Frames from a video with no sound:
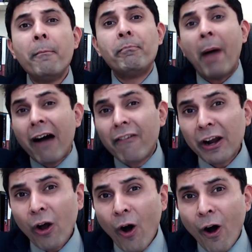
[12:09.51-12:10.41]

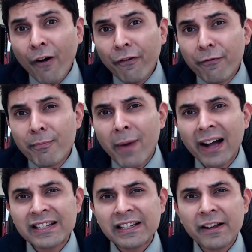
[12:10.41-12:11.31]
power of
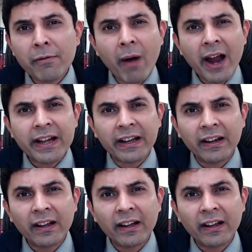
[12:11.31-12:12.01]
MasterMind.